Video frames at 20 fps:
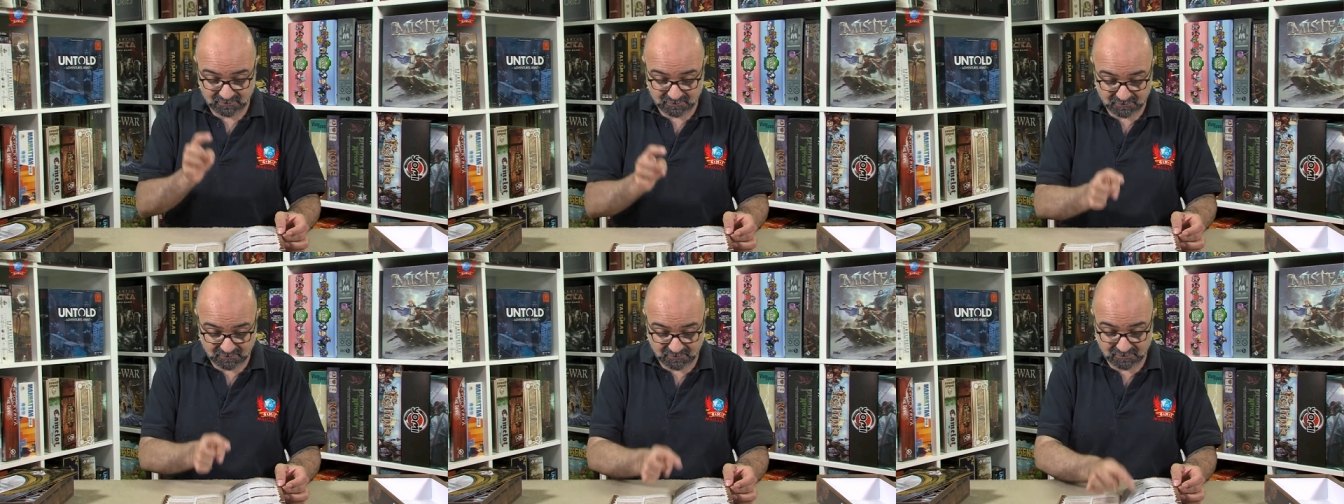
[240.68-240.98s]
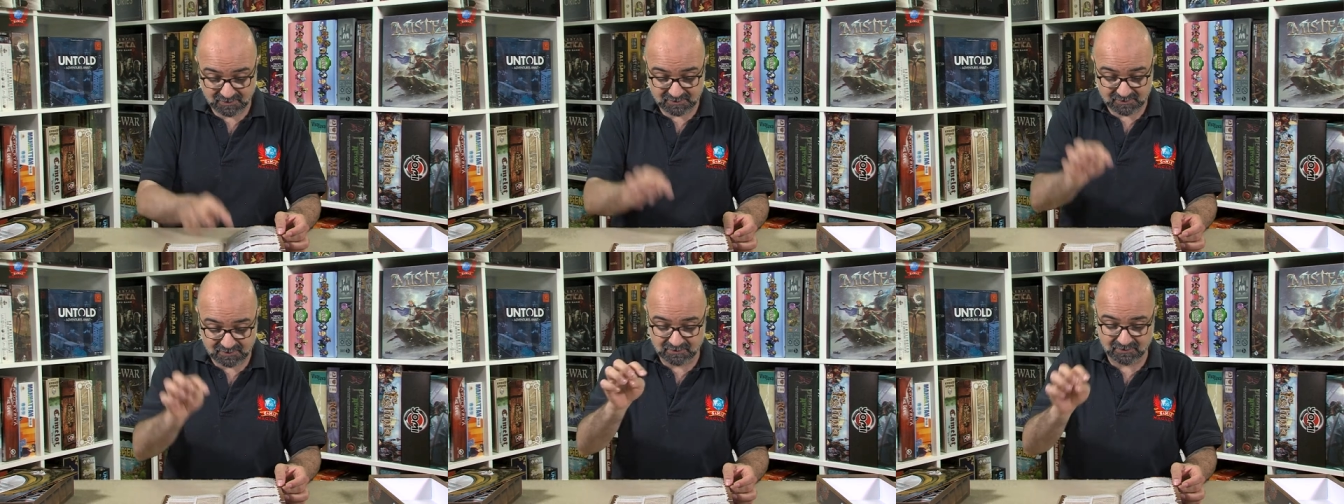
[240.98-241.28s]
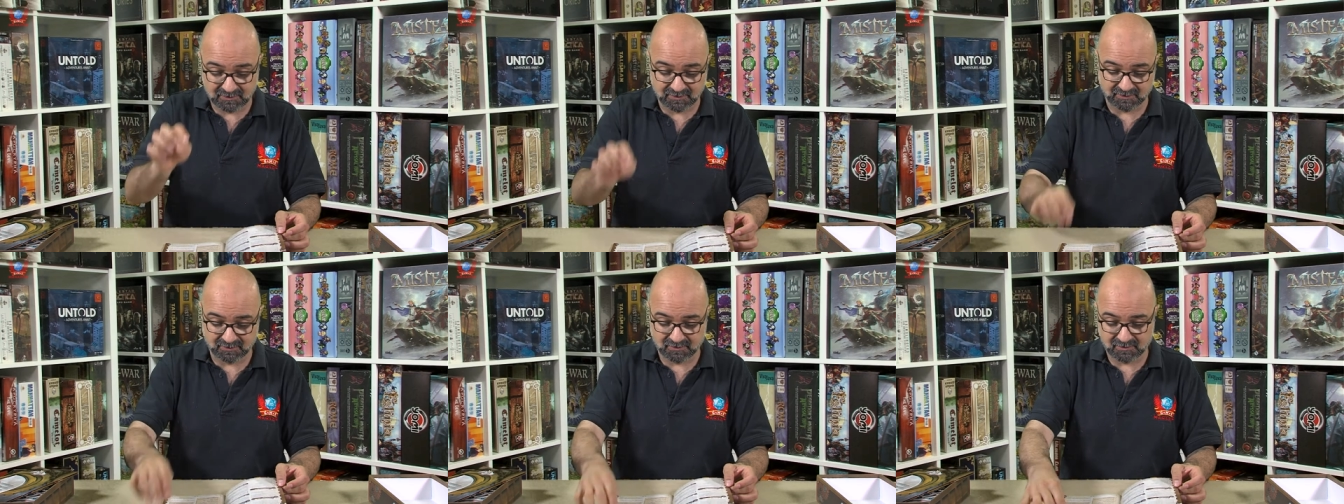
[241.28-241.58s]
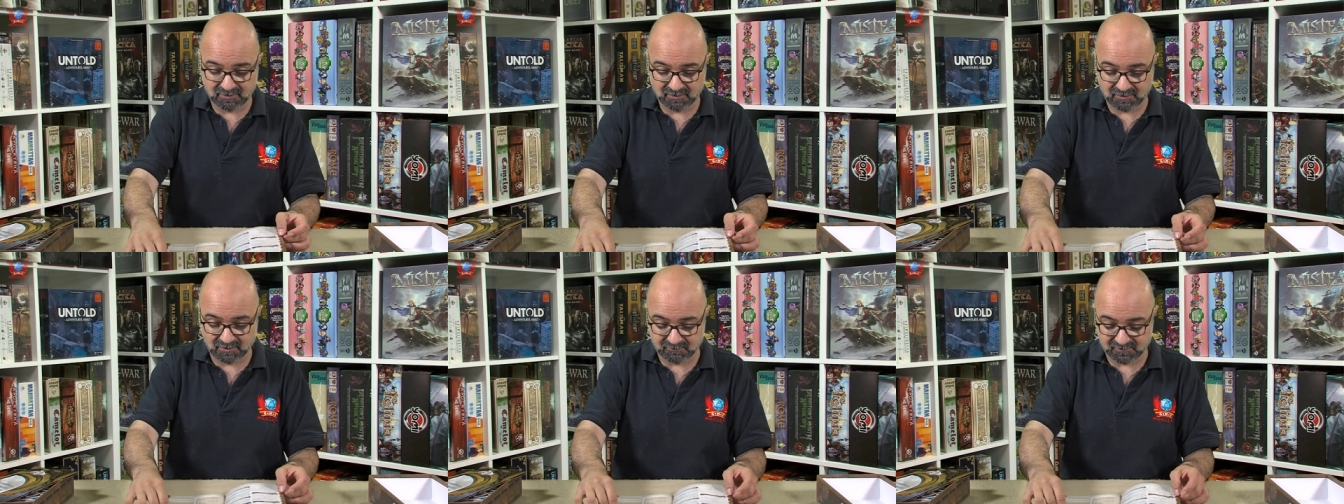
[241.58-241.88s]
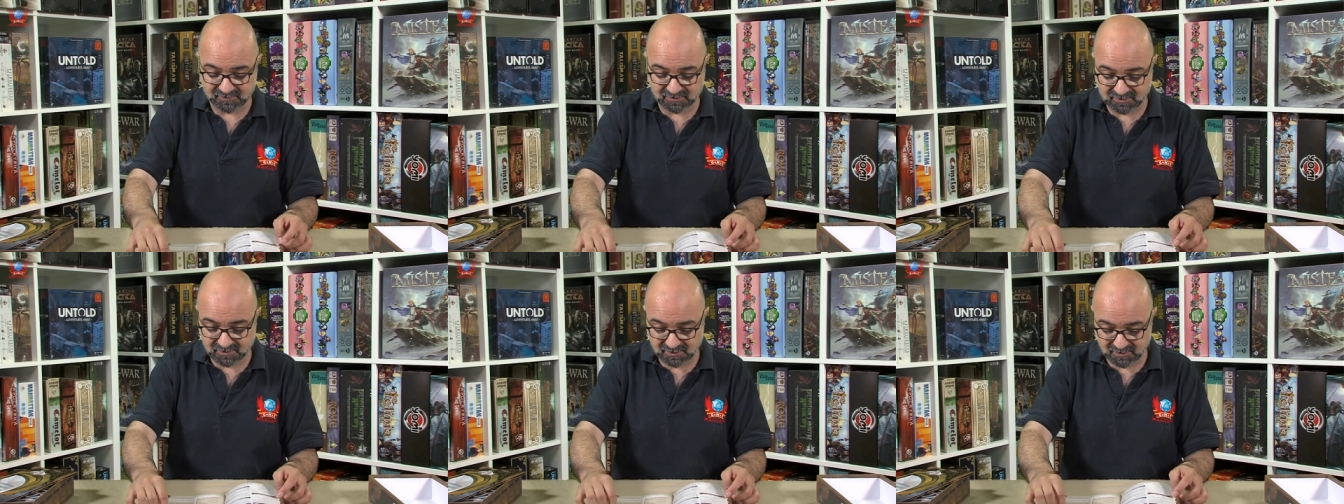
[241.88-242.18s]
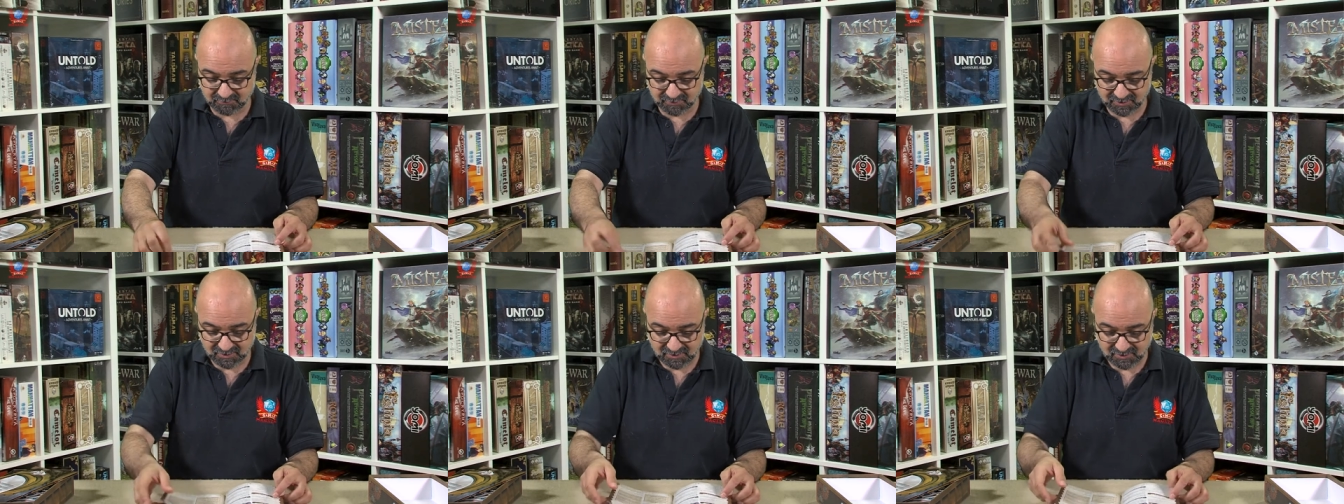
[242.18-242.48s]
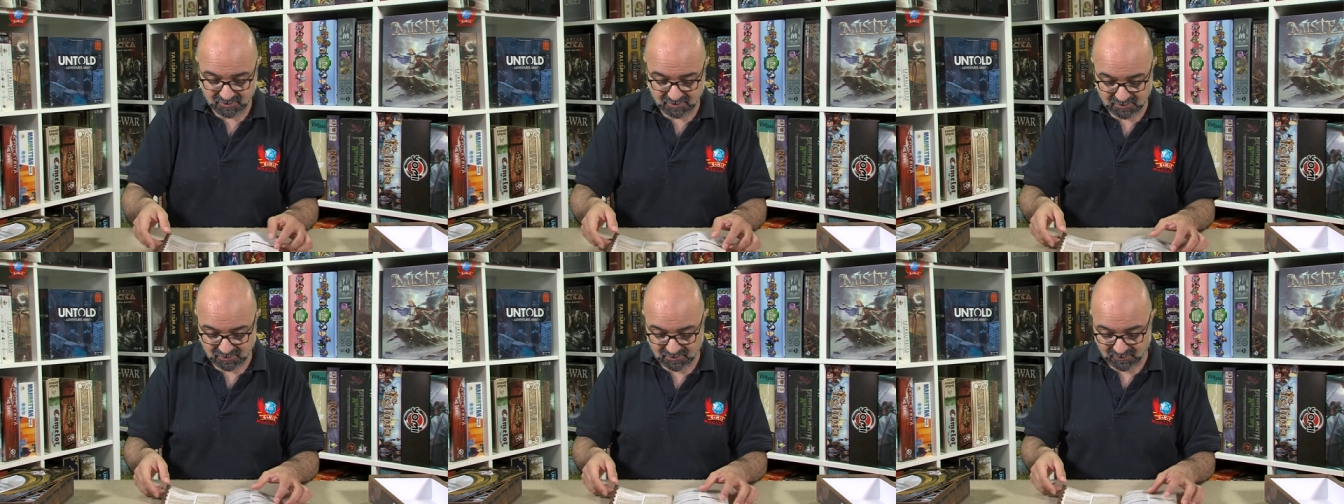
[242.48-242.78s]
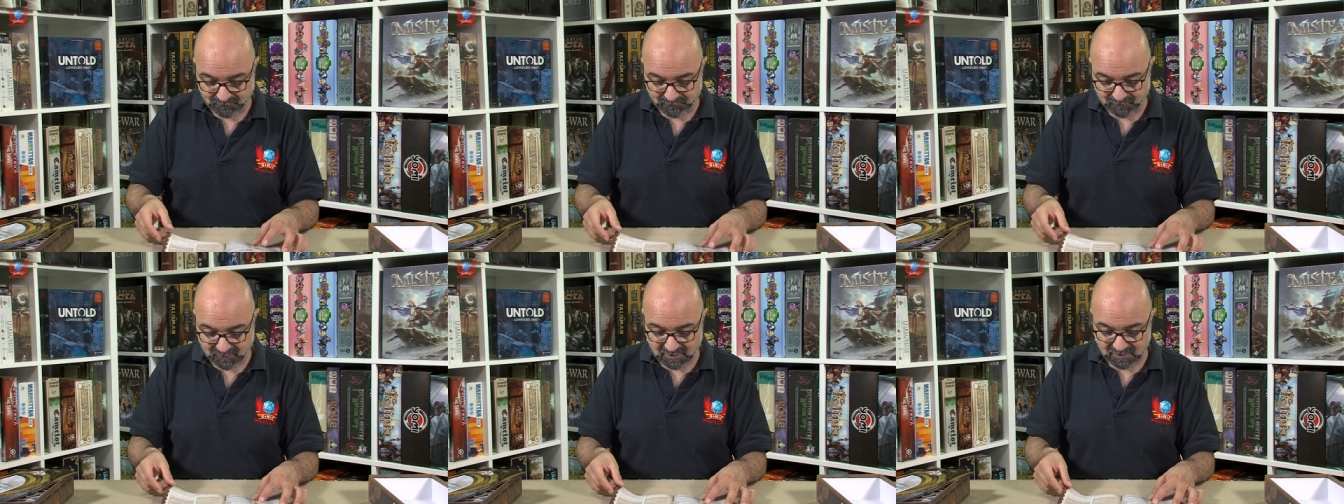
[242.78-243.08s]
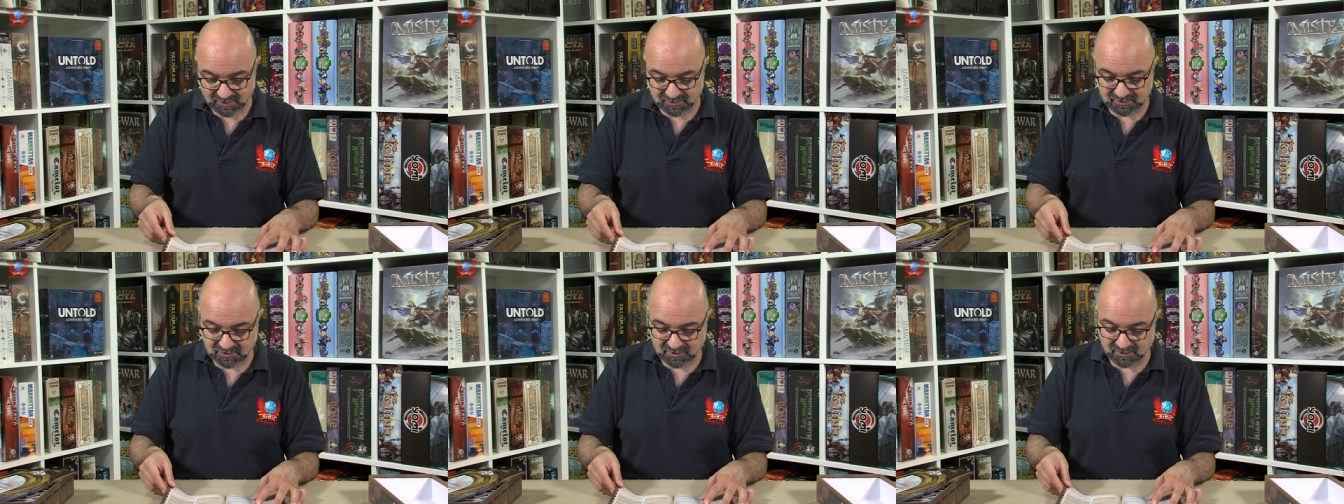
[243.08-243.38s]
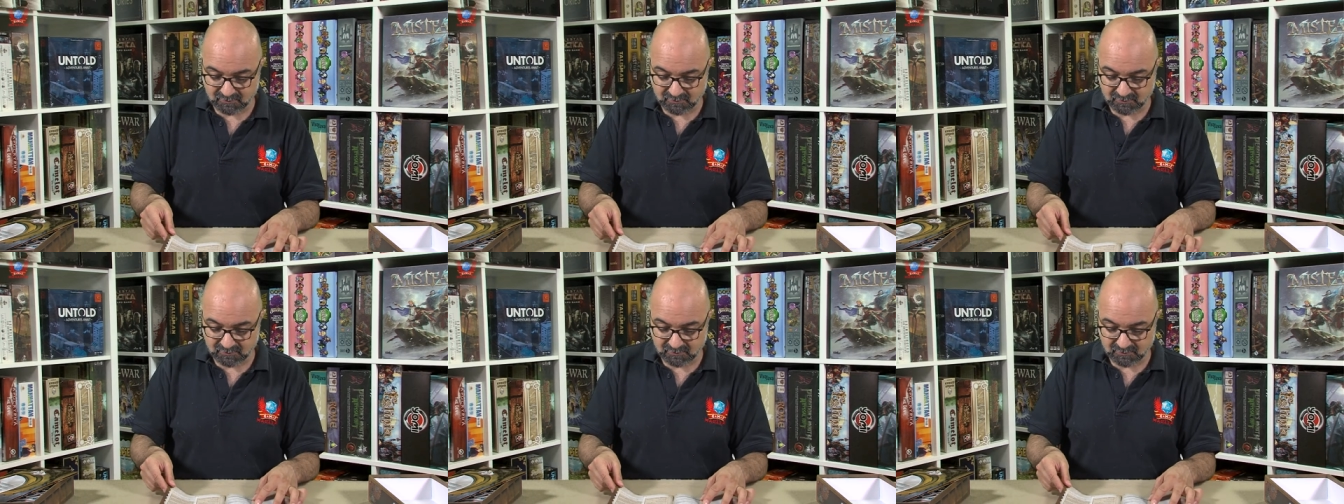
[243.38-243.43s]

That I like. Game setup, enter the